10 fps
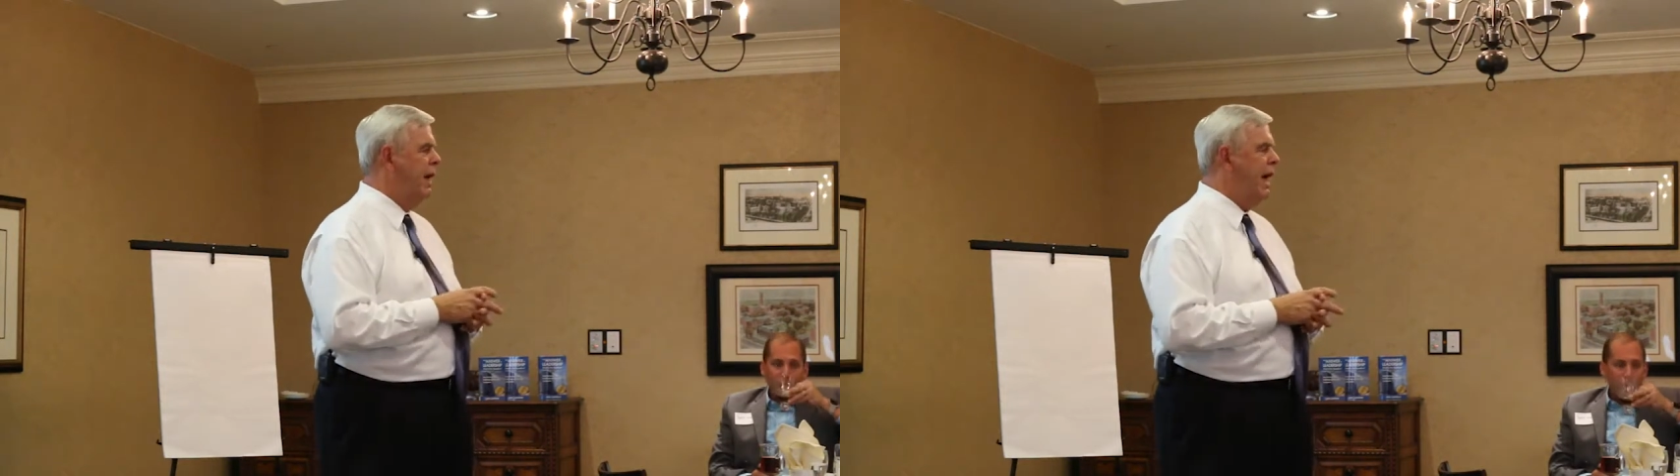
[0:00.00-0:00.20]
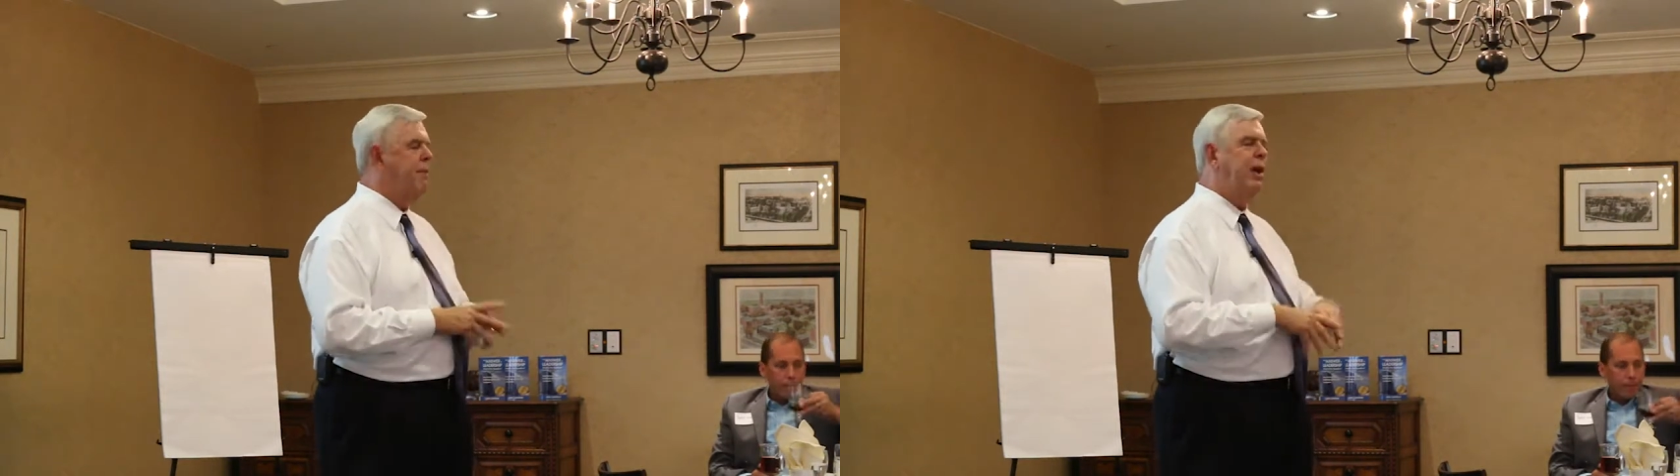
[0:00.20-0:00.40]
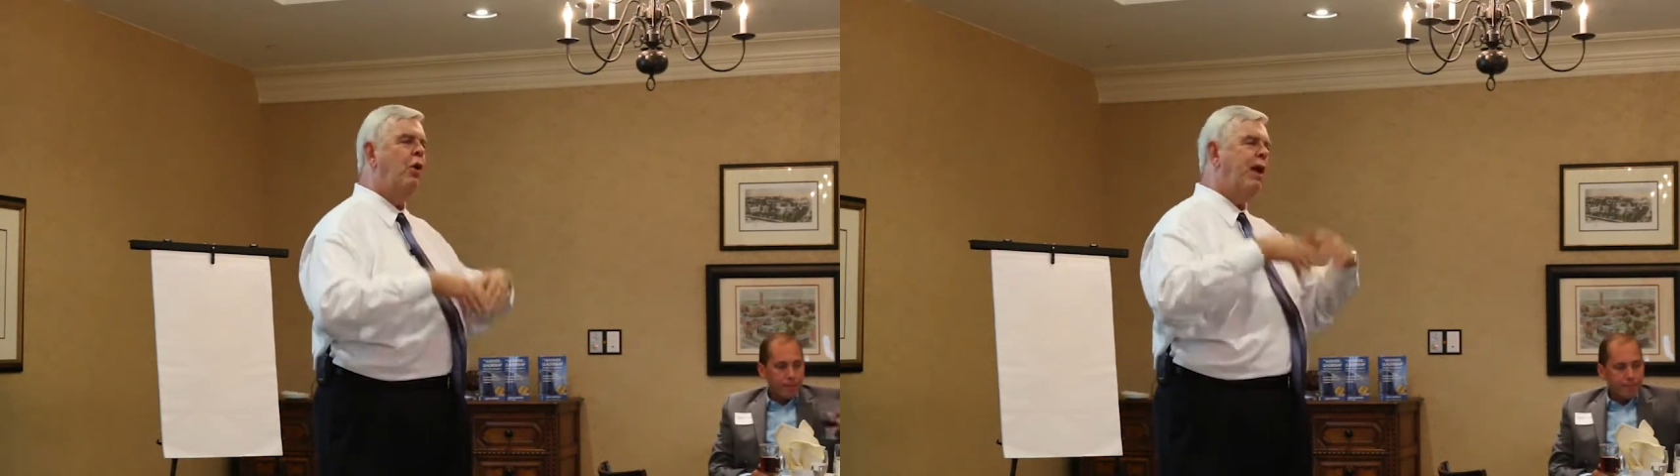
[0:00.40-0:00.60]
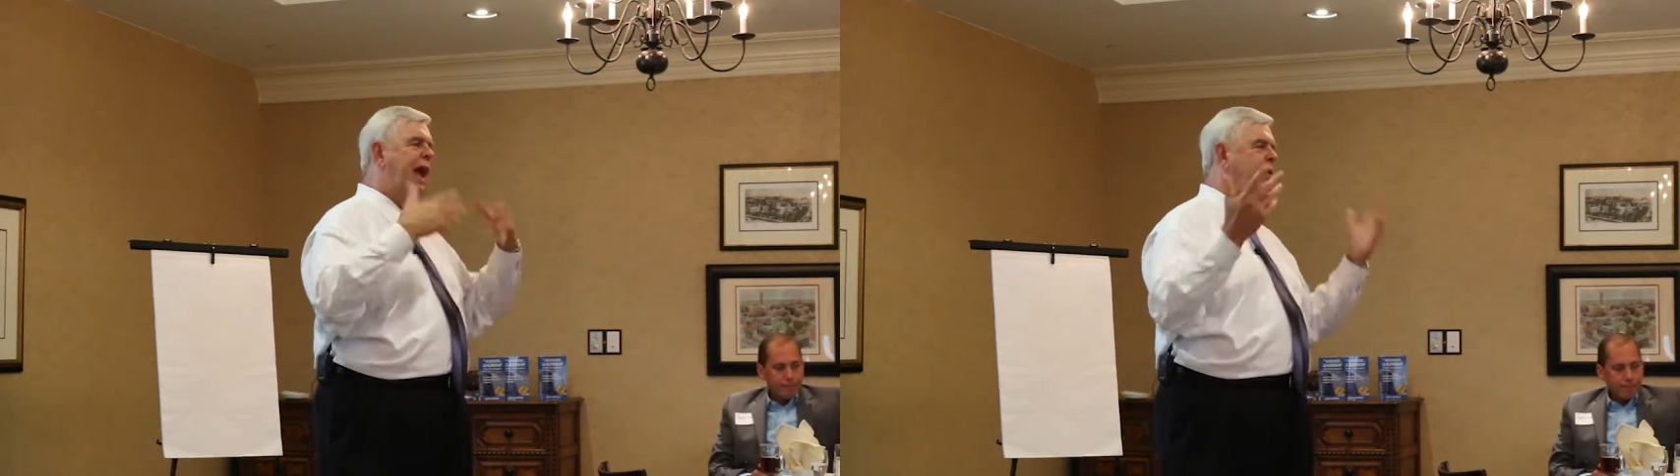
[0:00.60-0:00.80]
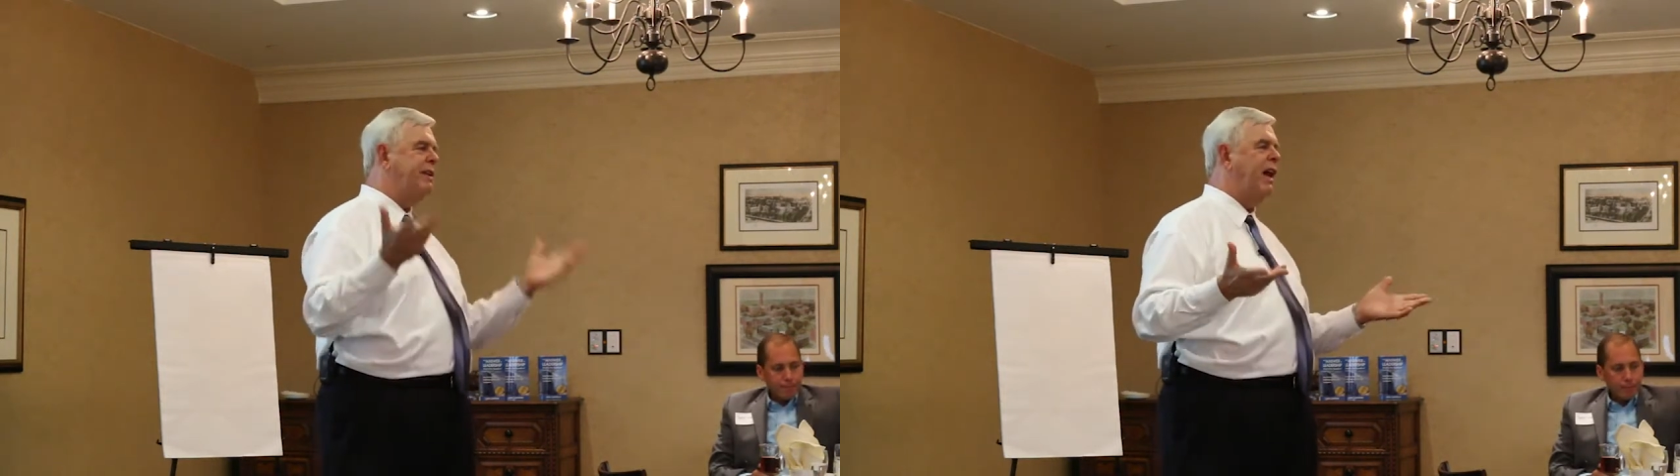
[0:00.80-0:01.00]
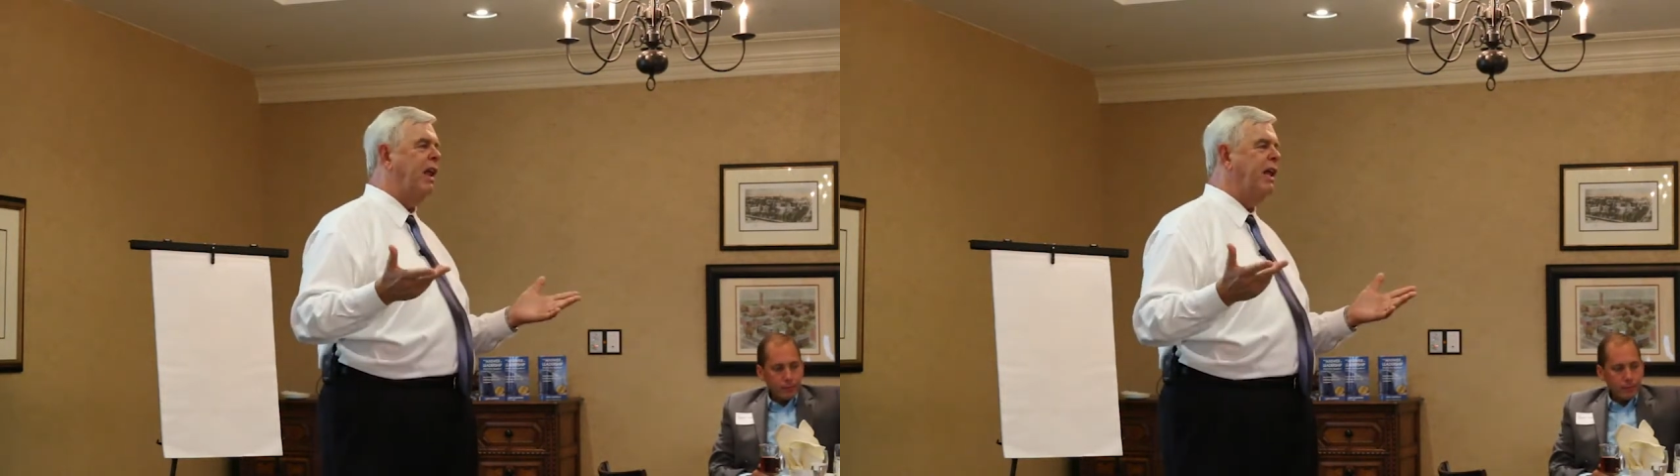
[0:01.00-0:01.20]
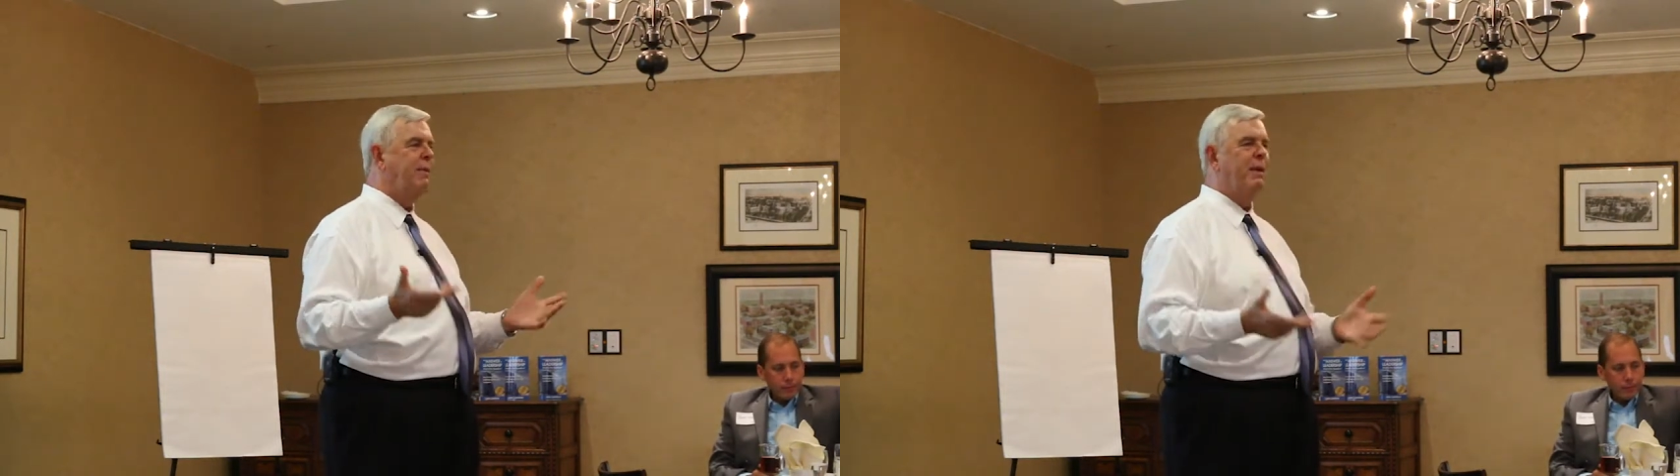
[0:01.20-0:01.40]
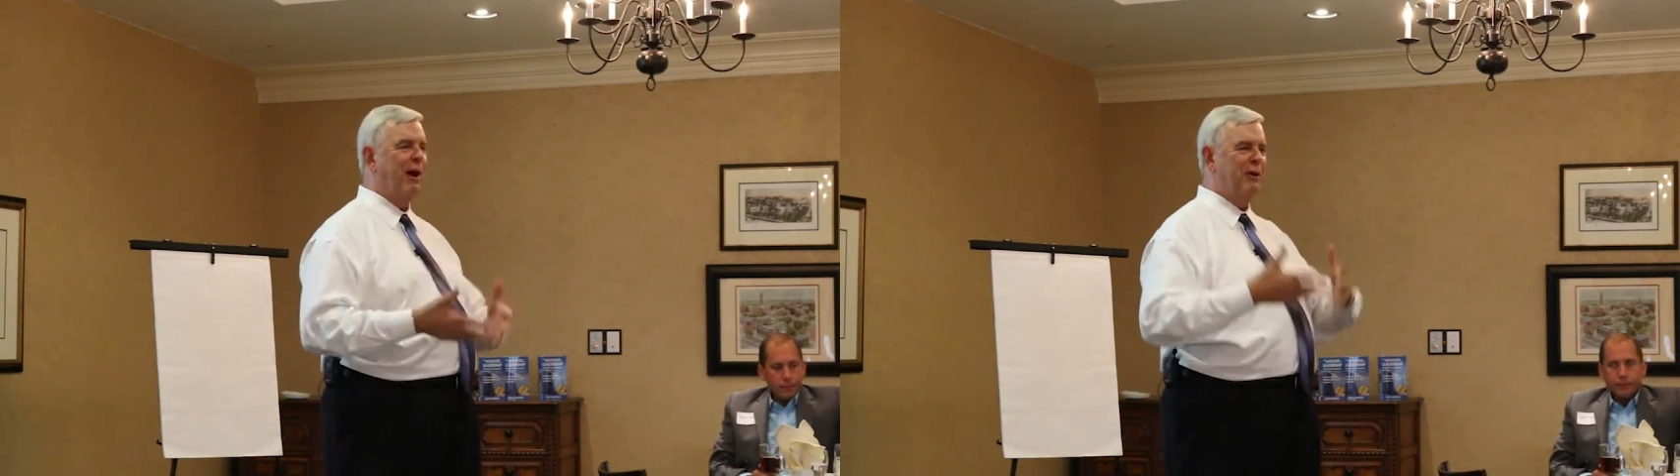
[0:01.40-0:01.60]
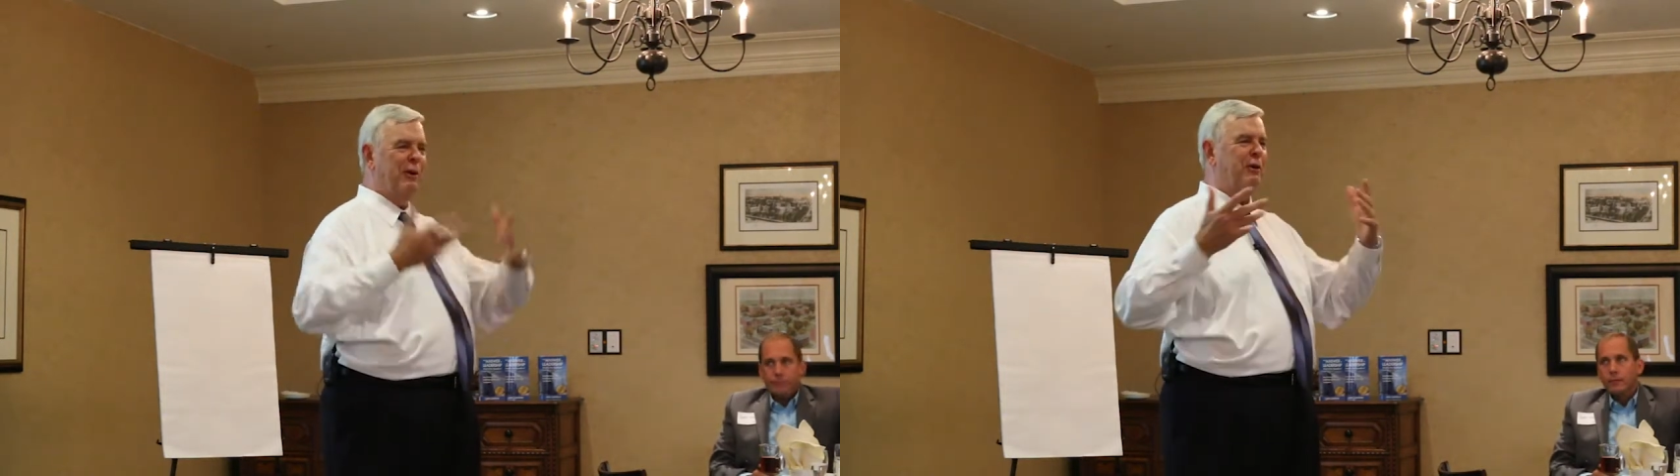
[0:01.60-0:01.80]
and be okay with telling them about your